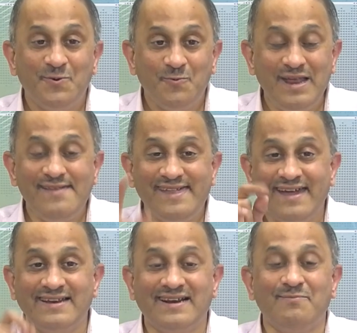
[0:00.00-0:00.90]
We will say
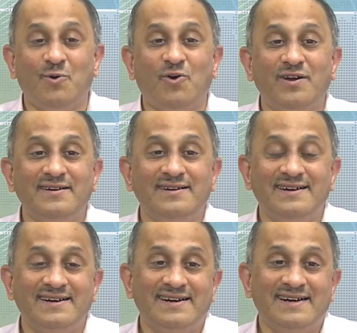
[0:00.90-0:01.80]
a little more
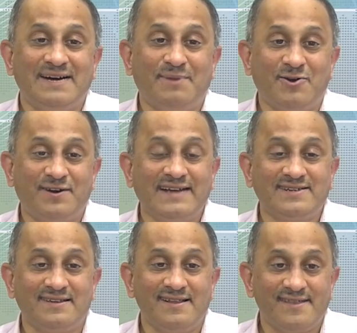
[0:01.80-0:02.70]
about
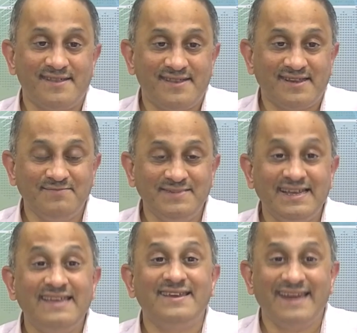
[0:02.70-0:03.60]
rational systems
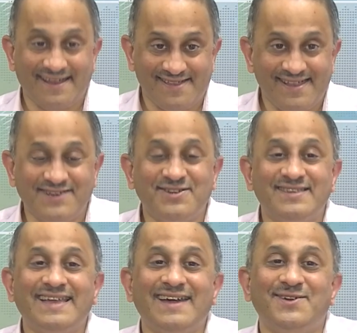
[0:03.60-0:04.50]
in the next session.
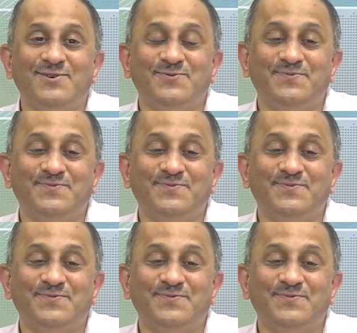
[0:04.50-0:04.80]
Thank you.